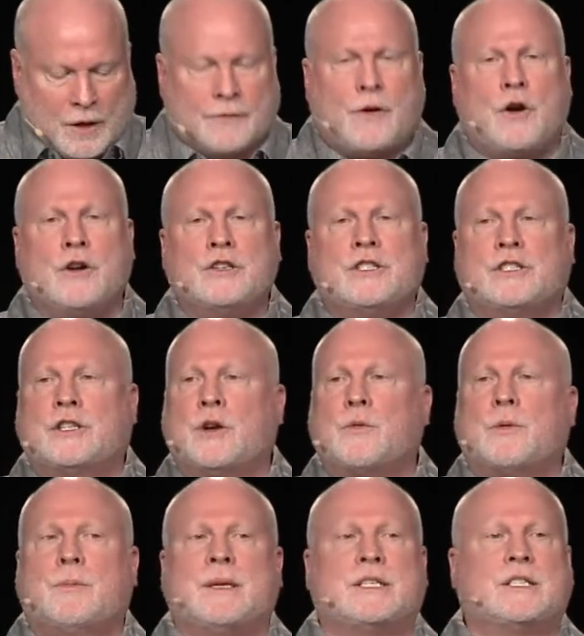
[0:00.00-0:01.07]
First, there
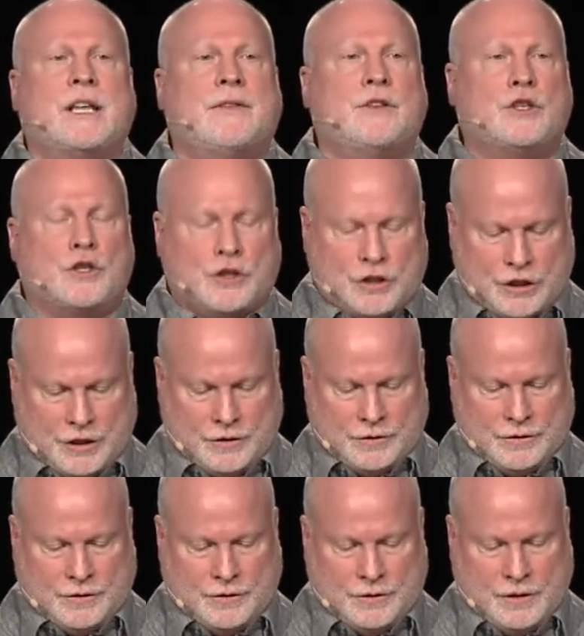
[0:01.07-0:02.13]
would be 7 good
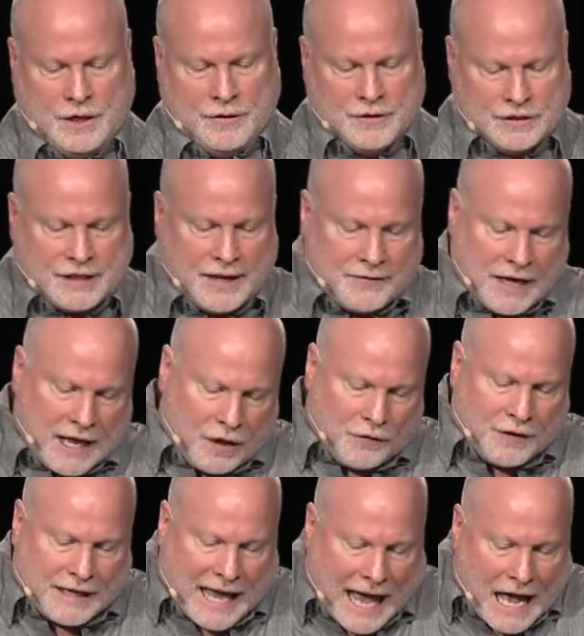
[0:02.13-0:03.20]
years. The 7
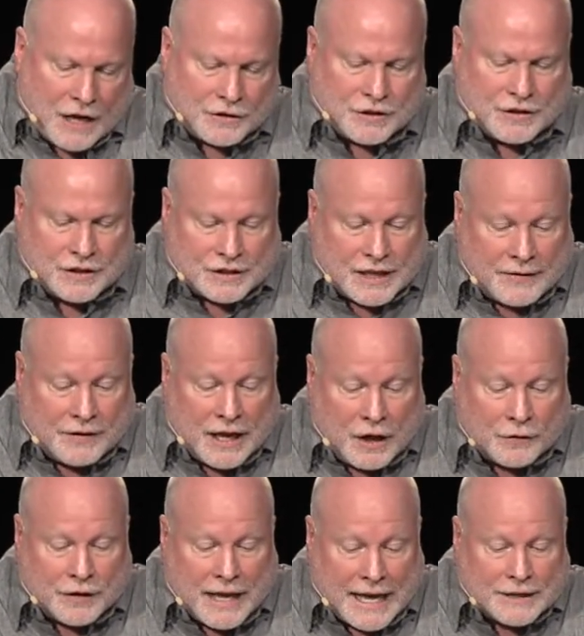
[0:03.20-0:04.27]
healthy cows and the 7
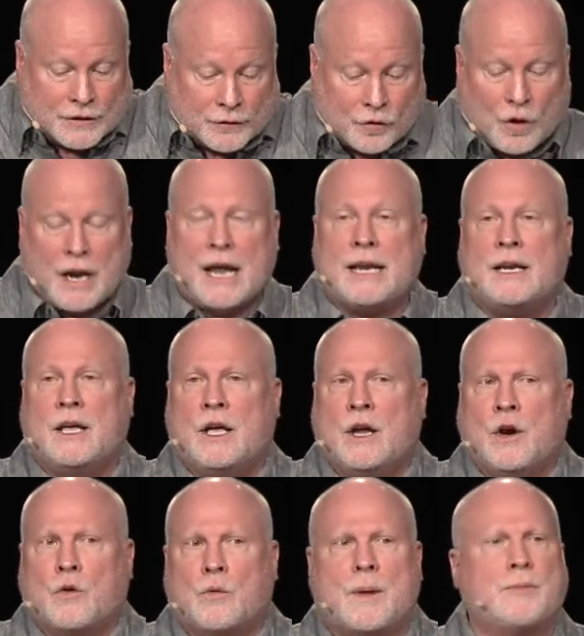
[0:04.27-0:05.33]
healthy heads of grain
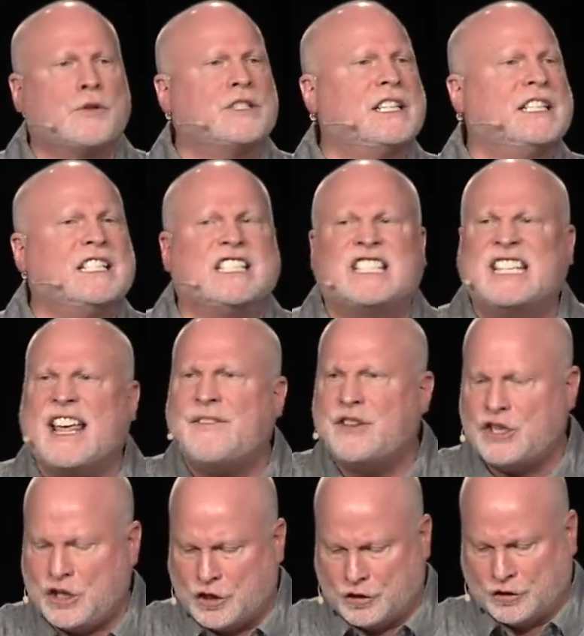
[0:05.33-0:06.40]
represented
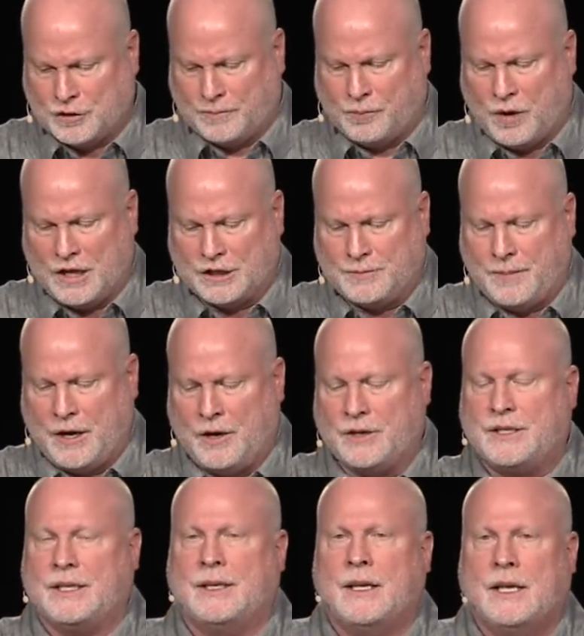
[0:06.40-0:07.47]
7 years of
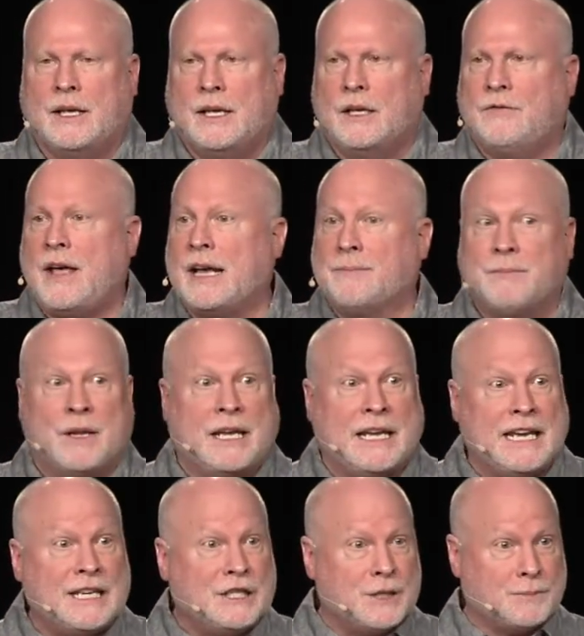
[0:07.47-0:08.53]
prosperity. In fact,
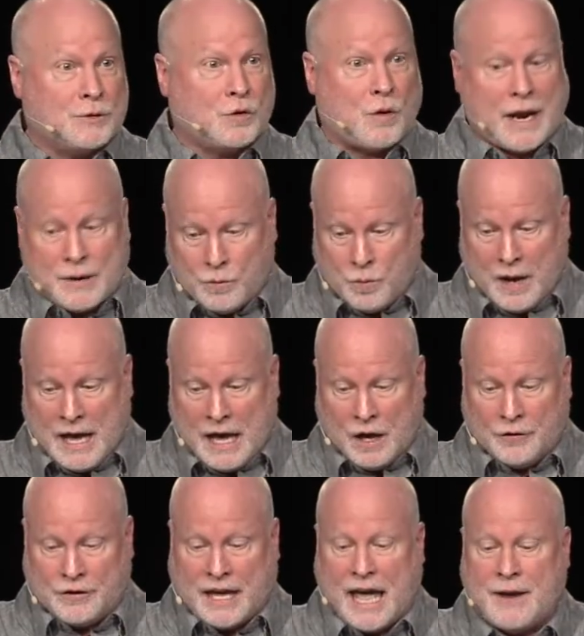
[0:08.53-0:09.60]
Egypt's great
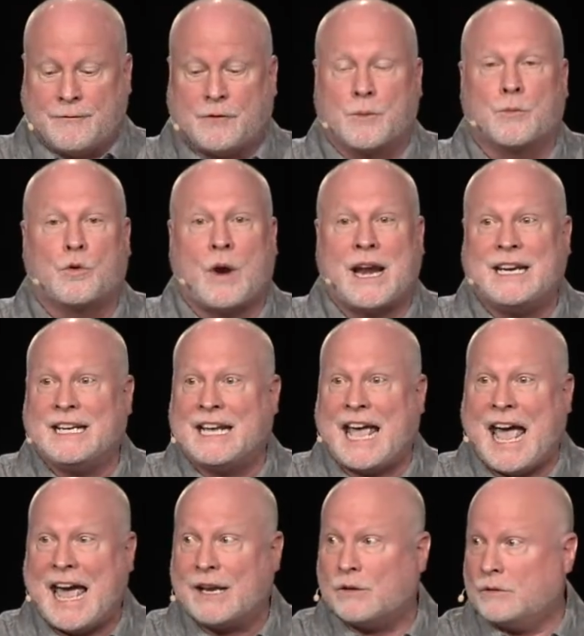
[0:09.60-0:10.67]
wealth came from grain and
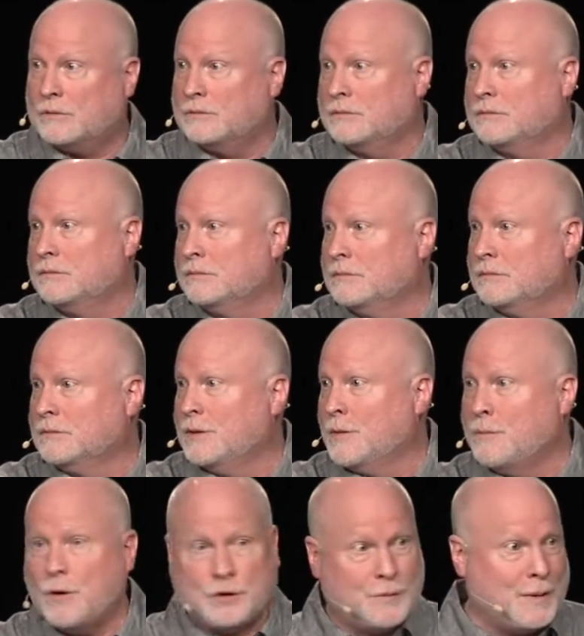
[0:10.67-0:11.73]
cattle.
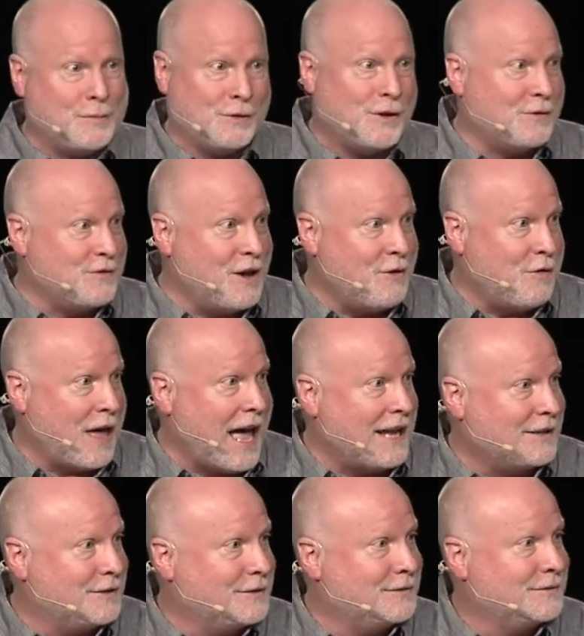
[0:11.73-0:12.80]
Most people don't know
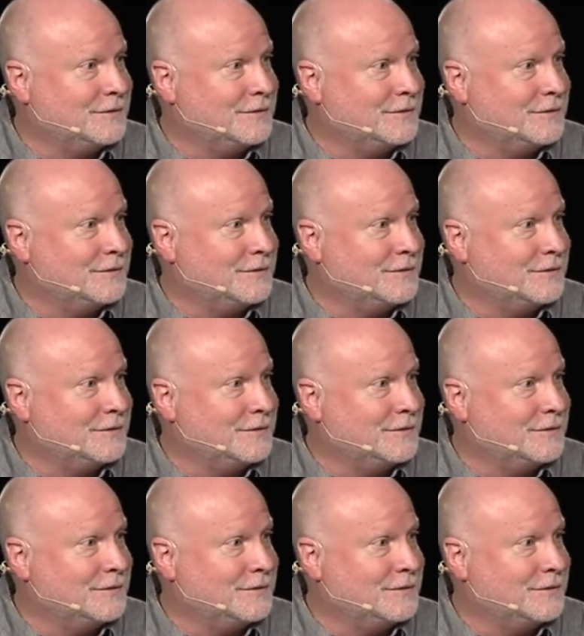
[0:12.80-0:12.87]
that.